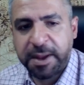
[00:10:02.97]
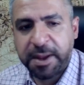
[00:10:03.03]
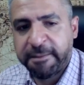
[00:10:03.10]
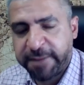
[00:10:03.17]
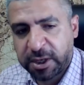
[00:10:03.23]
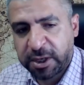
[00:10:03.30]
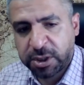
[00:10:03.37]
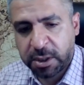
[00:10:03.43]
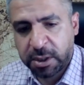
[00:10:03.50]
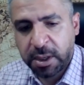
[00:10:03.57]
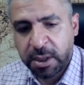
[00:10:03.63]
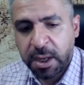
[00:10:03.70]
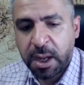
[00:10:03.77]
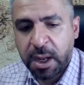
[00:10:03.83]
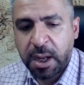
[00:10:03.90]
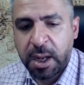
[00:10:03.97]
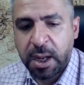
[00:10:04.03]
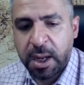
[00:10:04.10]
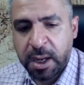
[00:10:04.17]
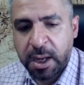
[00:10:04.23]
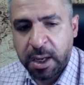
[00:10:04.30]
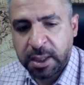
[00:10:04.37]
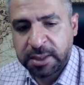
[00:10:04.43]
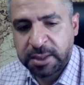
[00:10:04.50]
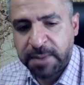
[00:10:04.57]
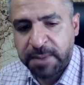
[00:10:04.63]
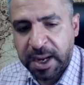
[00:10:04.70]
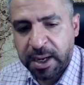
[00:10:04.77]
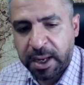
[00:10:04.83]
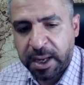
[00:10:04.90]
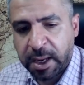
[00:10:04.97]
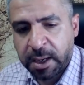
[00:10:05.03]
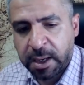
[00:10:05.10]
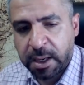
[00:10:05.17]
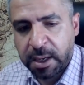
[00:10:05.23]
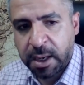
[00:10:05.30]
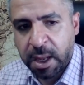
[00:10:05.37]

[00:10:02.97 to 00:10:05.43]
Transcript: infection is mainly in